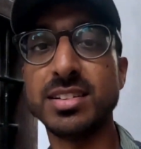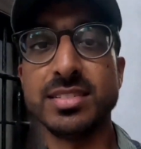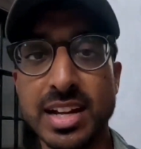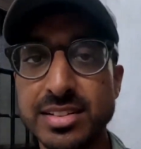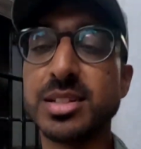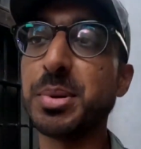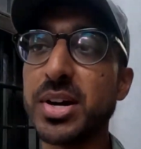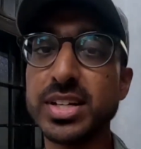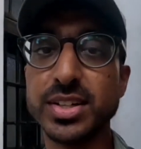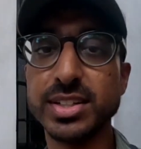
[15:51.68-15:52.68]

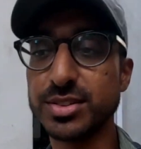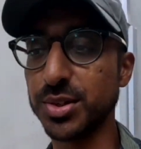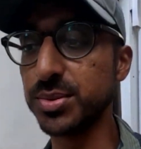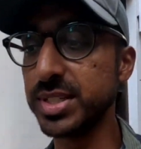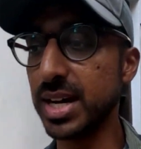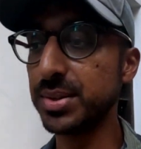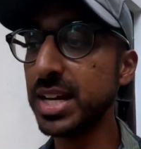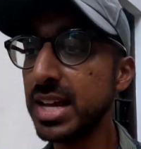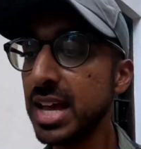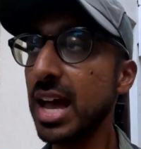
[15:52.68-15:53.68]
Zanzibar here in Stone Town.
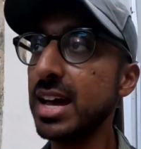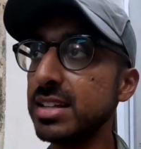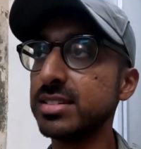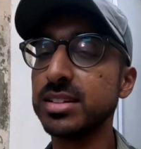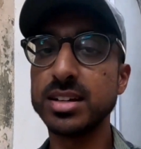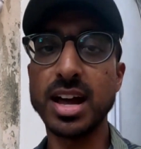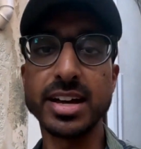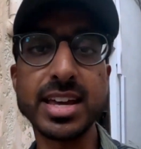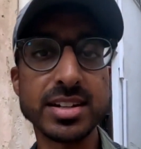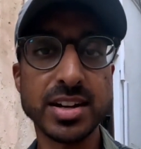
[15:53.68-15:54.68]
And I
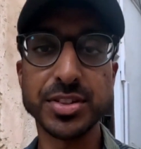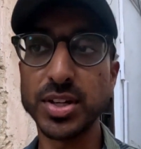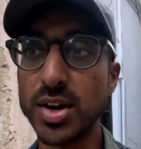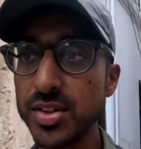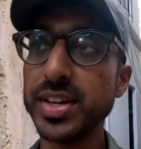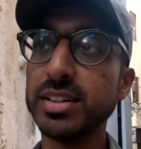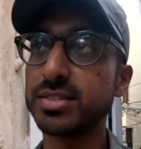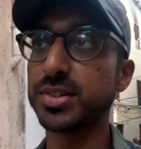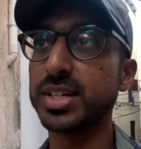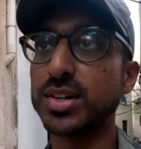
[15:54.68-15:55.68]
can't cover all the
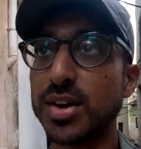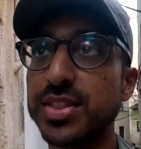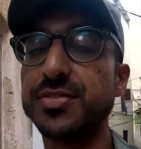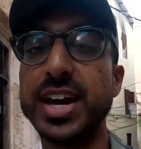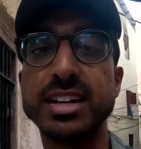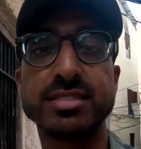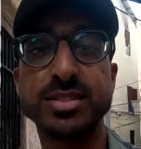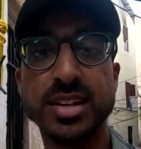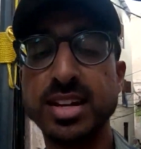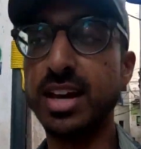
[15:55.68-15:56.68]
history, all the facts,
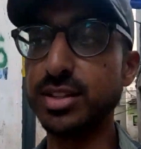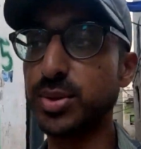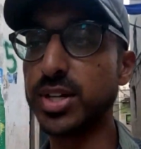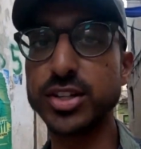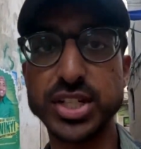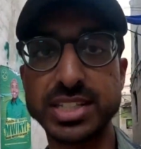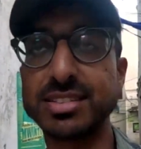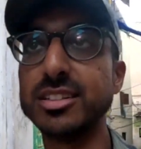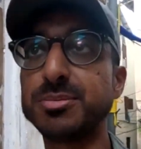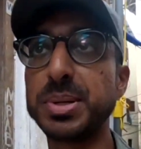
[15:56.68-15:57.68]
and do it all
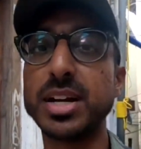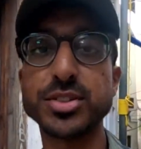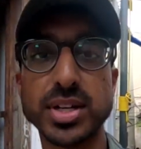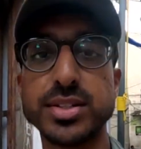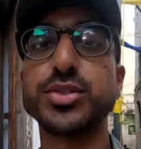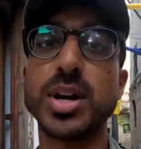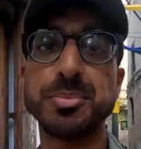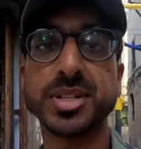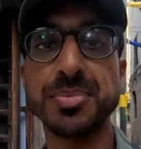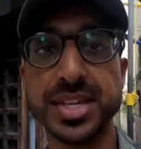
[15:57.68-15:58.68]
justice, but I'll try to
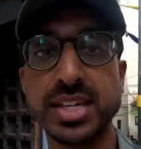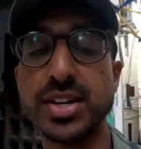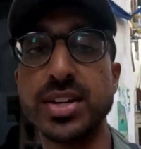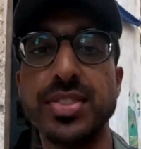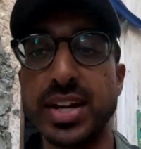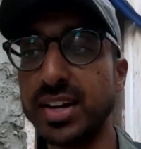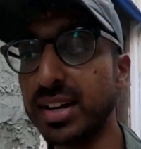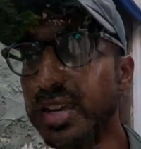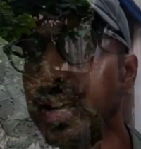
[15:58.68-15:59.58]
drop something here and there.